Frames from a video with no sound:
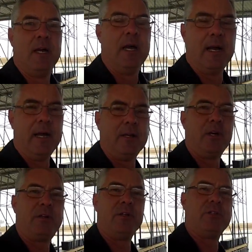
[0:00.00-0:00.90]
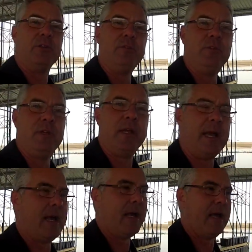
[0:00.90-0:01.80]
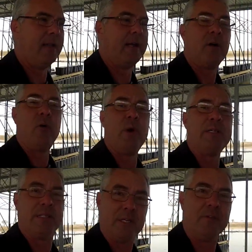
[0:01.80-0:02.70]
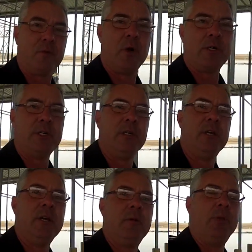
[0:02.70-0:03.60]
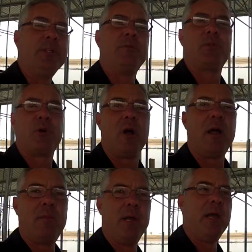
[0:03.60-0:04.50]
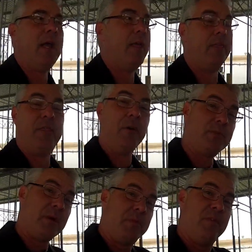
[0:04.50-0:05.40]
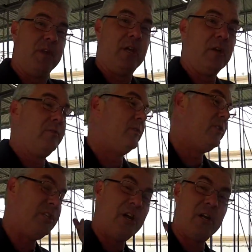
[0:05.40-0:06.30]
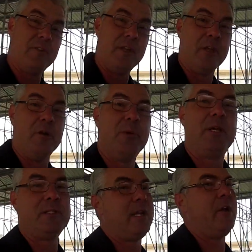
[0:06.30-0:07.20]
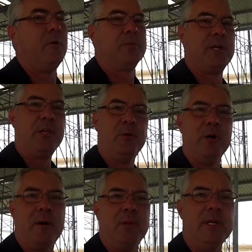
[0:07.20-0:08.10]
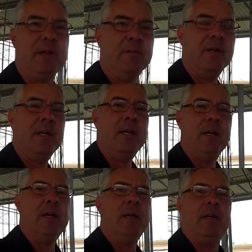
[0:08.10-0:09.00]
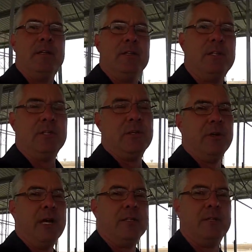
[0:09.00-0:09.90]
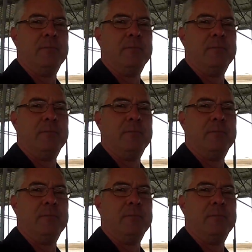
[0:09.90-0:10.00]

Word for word: Uh, talk to you soon. Uh, like always, thank you for watching. Please subscribe, thumbs up the video, share the video because that helps like you would not believe. See you soon, guys.